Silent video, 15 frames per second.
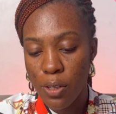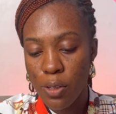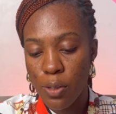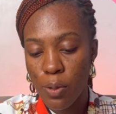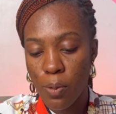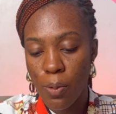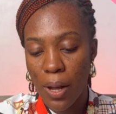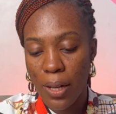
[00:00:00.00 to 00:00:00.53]

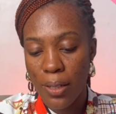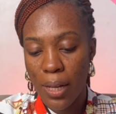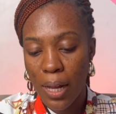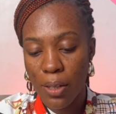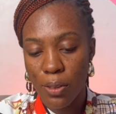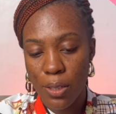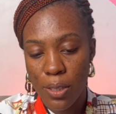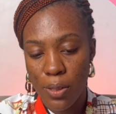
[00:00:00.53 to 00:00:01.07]
So
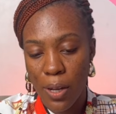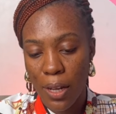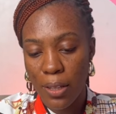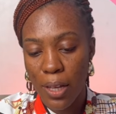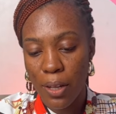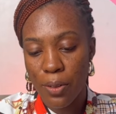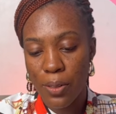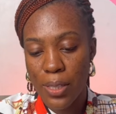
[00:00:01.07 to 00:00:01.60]

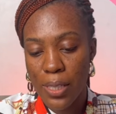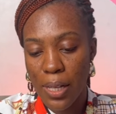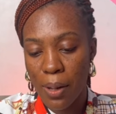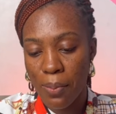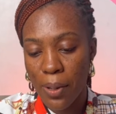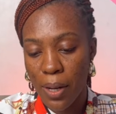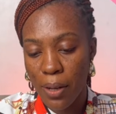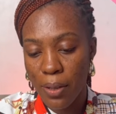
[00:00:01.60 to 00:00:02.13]
another good thing
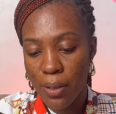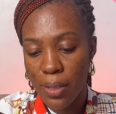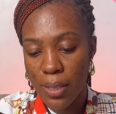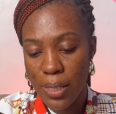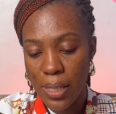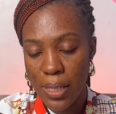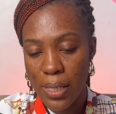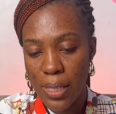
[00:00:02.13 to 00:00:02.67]
about
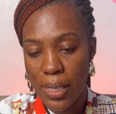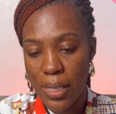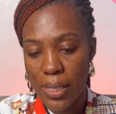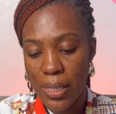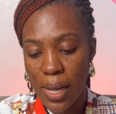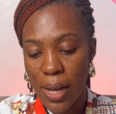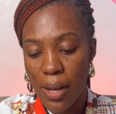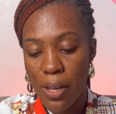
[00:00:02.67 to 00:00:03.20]
this
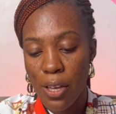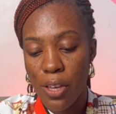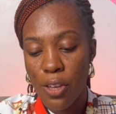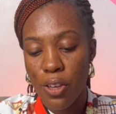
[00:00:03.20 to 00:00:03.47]
is that